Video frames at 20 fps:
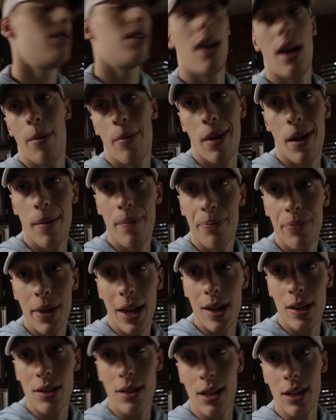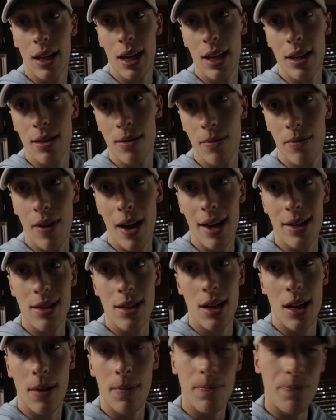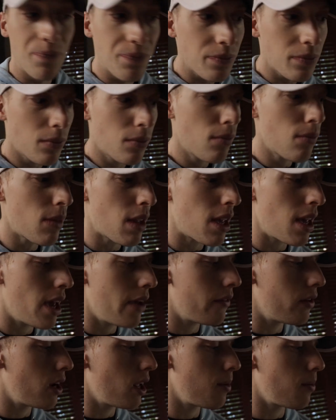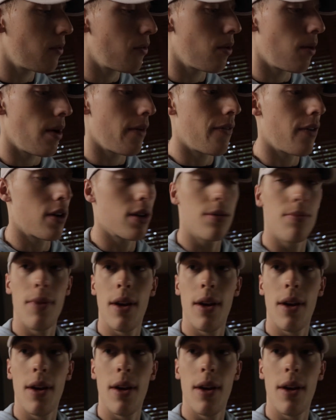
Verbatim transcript: today, but I just like to get some fasted in every day before my first